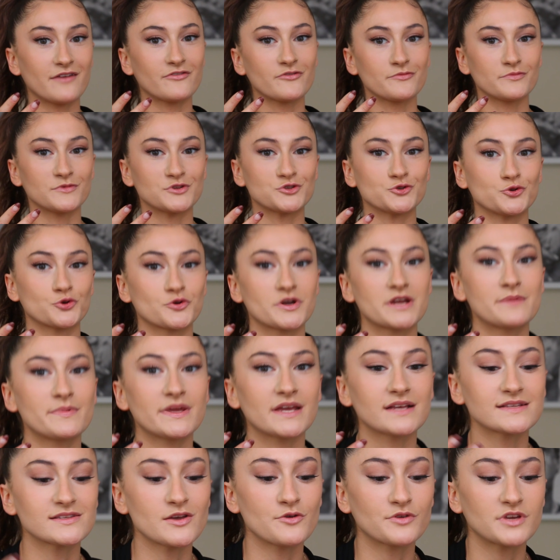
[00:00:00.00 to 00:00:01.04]
from the jewelry
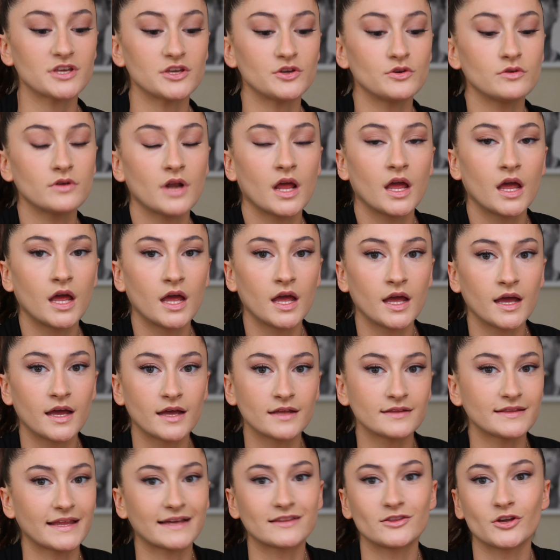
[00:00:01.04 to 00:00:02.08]
being so cute,
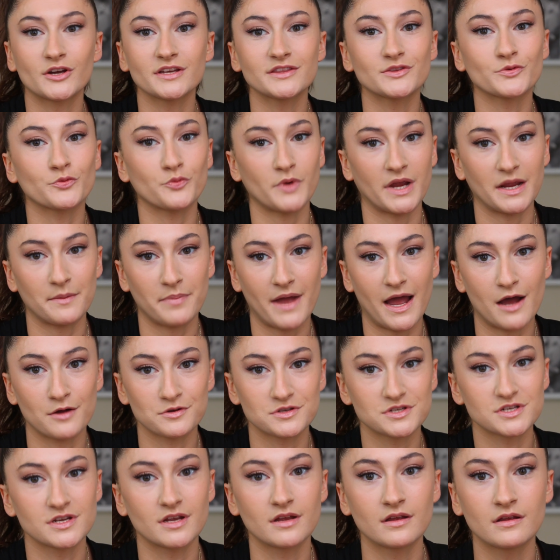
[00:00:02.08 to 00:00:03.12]
like, look at the ring
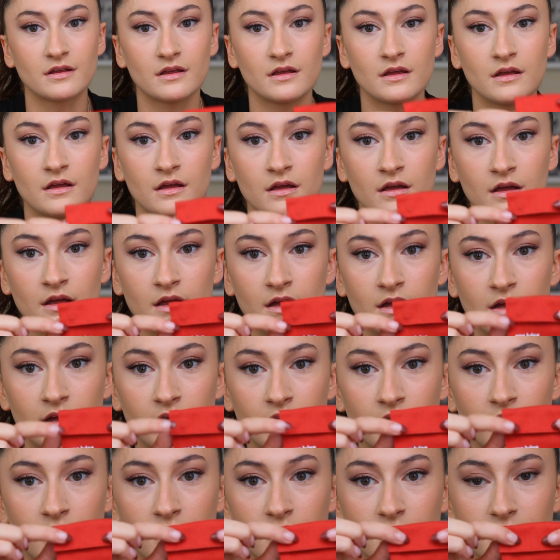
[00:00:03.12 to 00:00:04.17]
pouch.
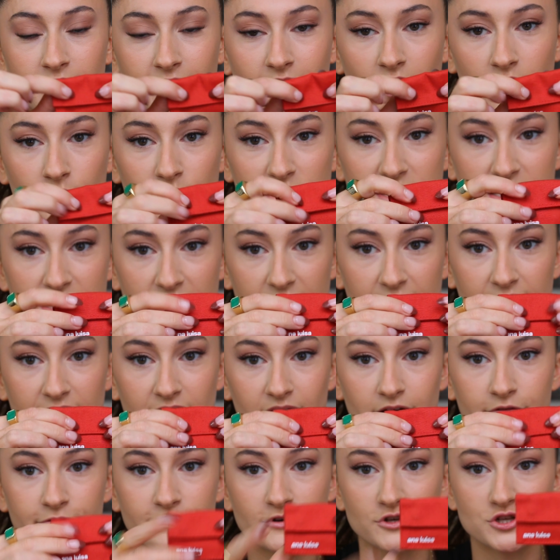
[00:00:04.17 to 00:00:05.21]
Like, are we kidding? For